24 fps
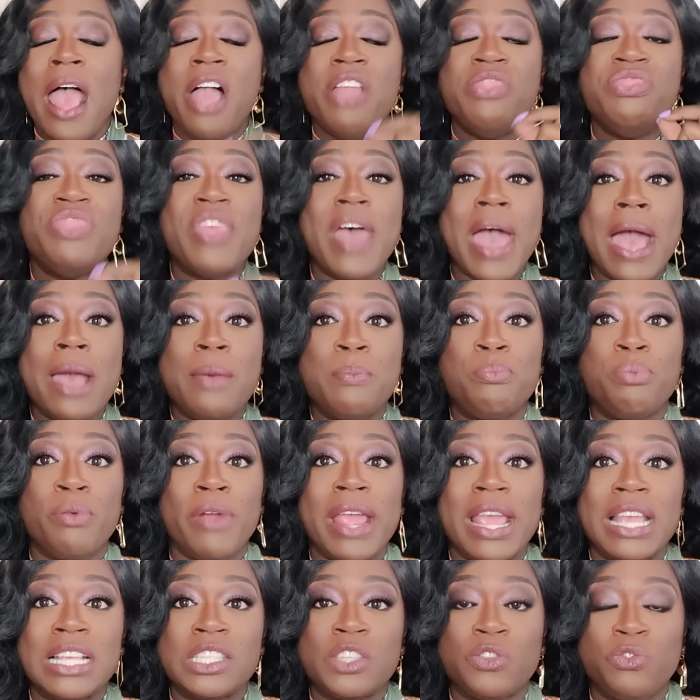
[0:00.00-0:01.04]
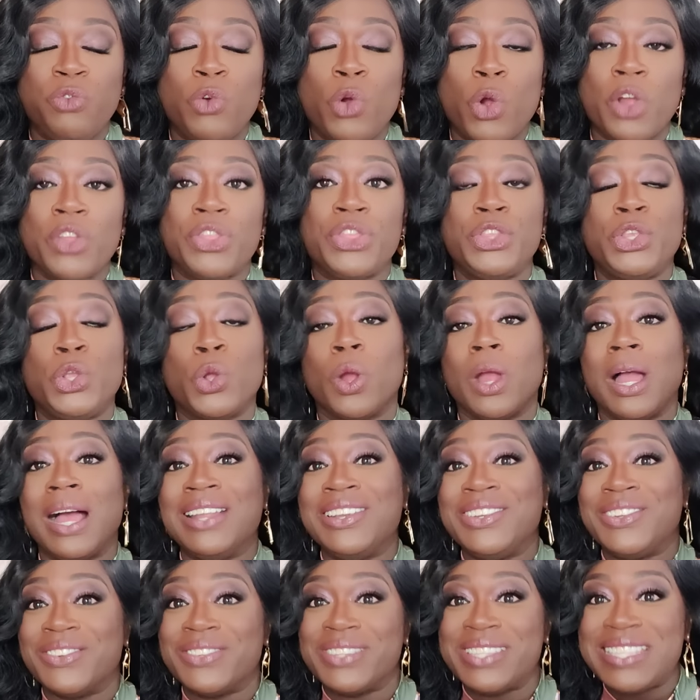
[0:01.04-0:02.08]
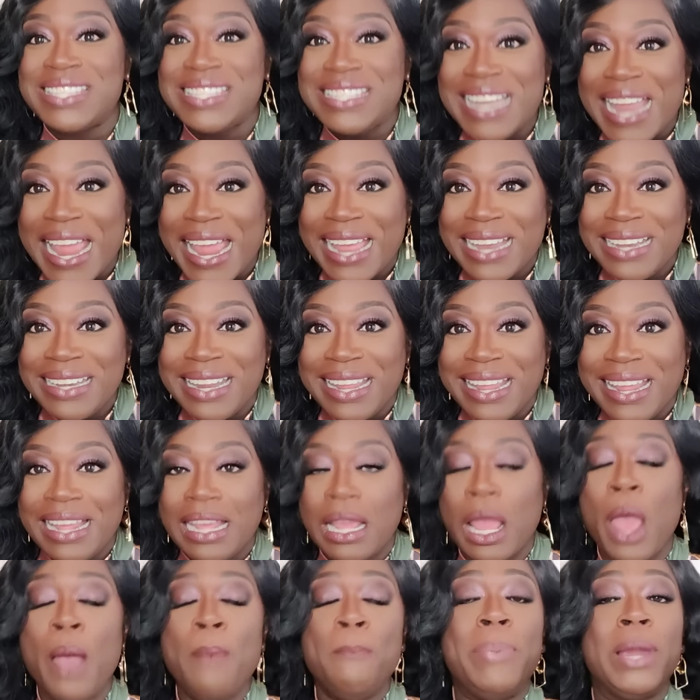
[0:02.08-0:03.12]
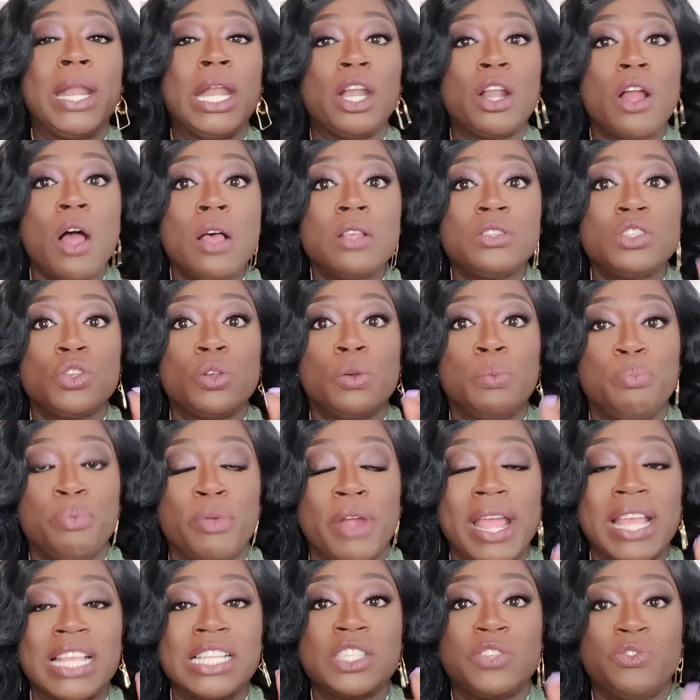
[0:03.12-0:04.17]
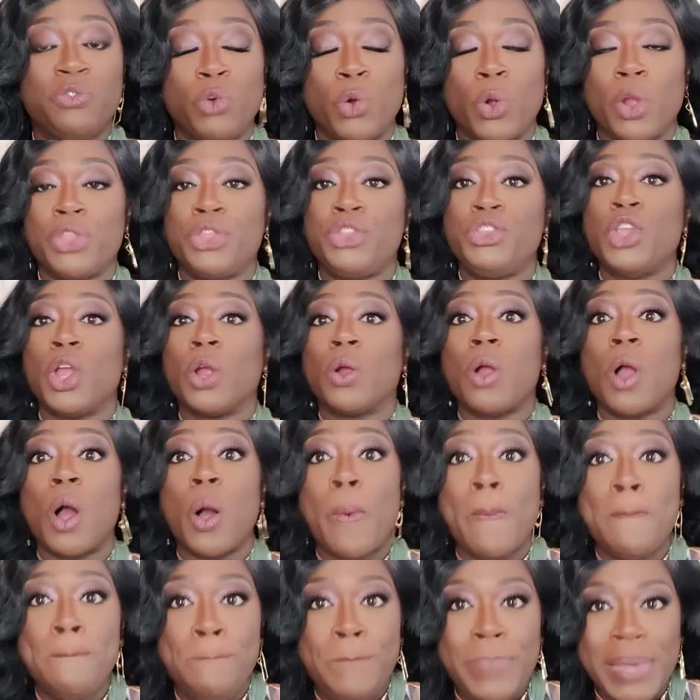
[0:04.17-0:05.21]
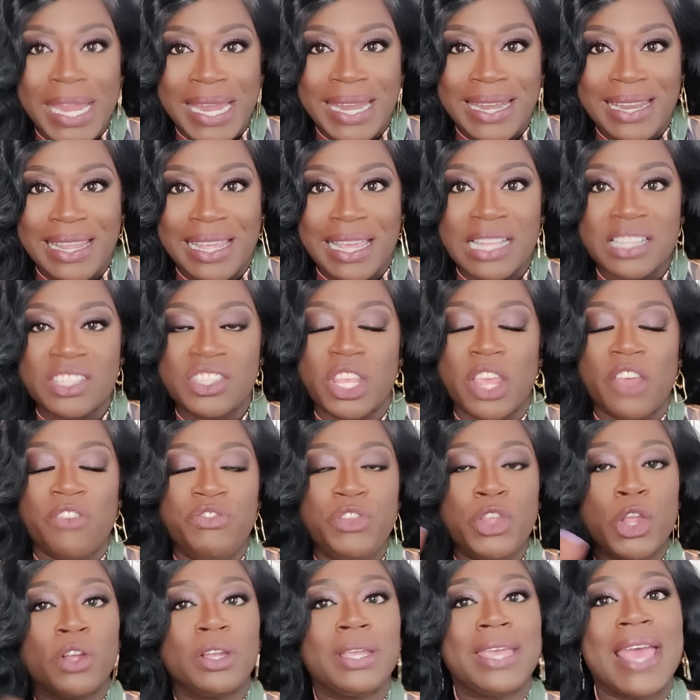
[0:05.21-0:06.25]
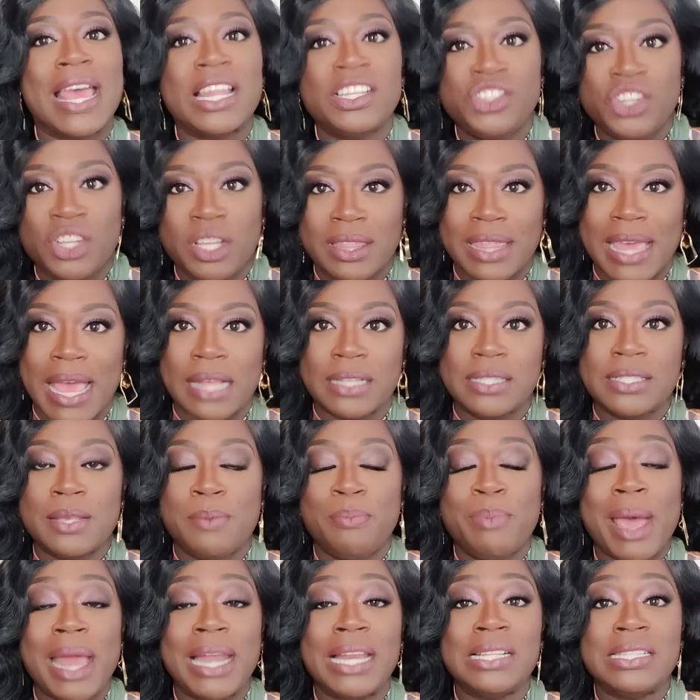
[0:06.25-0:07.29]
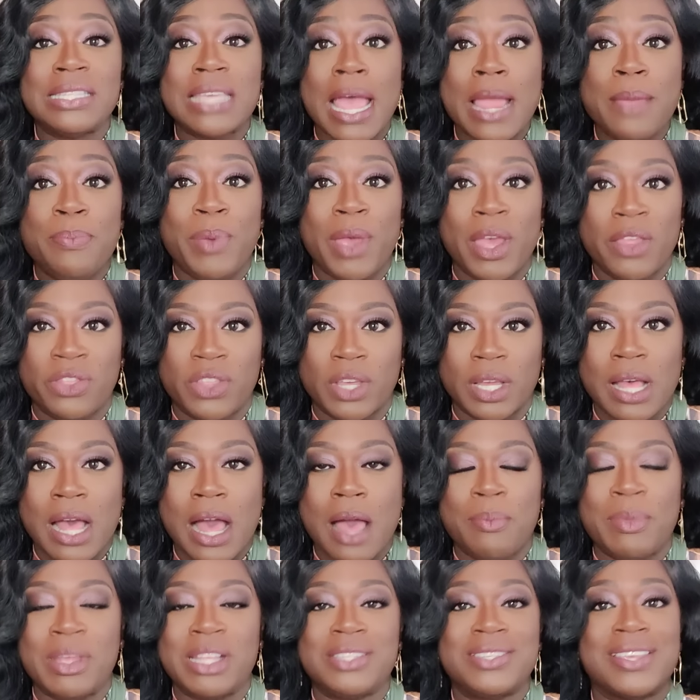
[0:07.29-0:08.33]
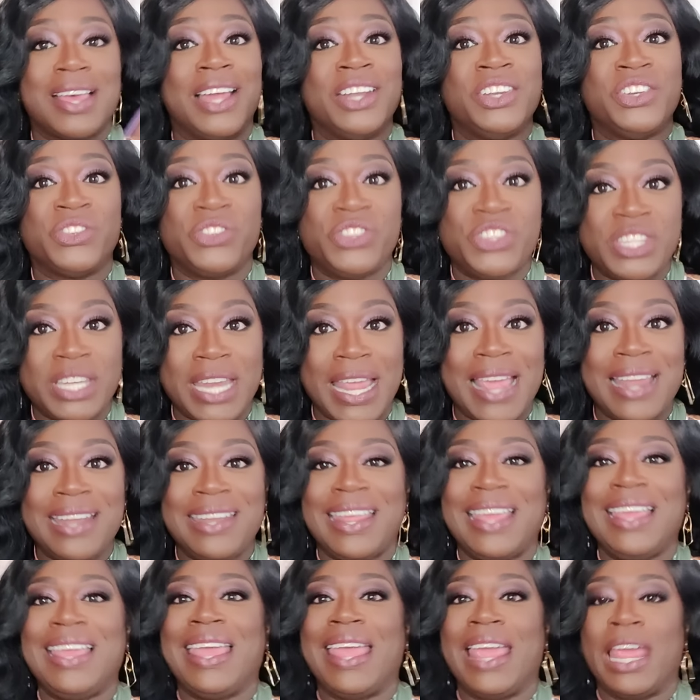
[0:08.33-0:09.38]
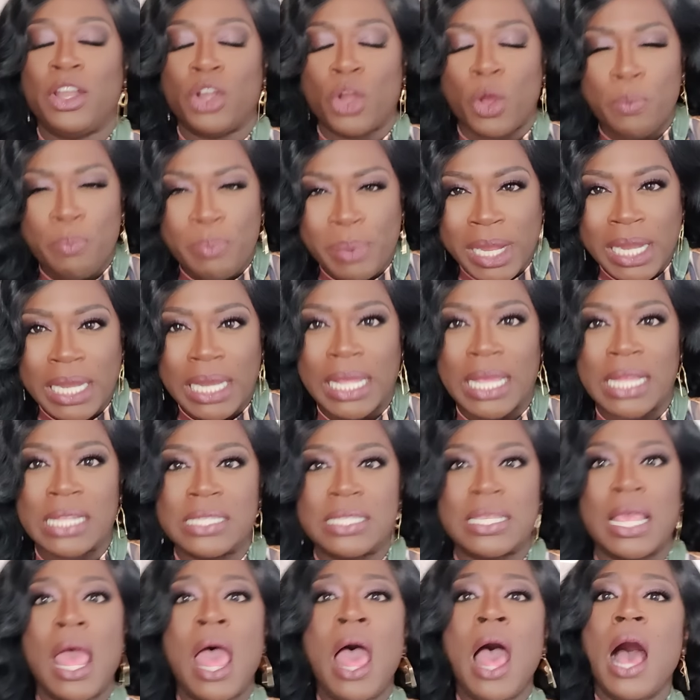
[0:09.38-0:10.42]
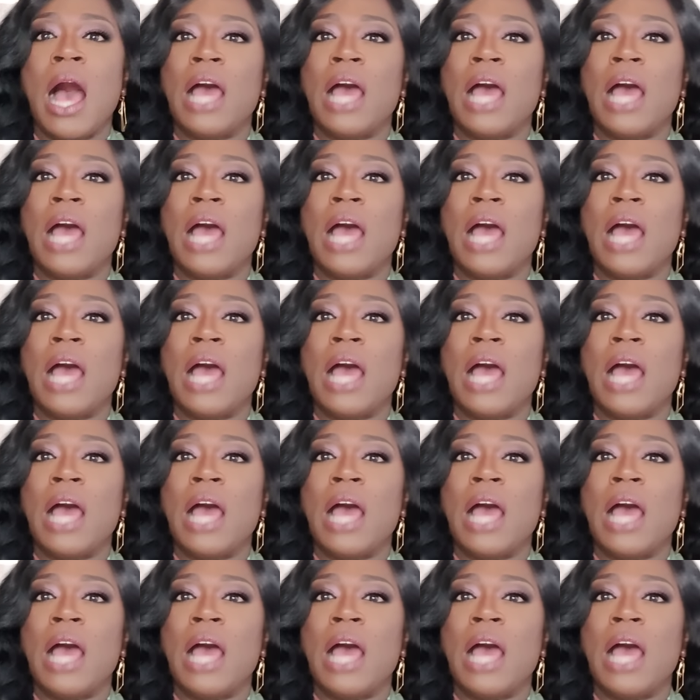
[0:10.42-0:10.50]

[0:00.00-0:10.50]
And that brings forth your understanding, but it also brings forth your obedience. If you're catching that, somebody type in the comments understanding and obedience.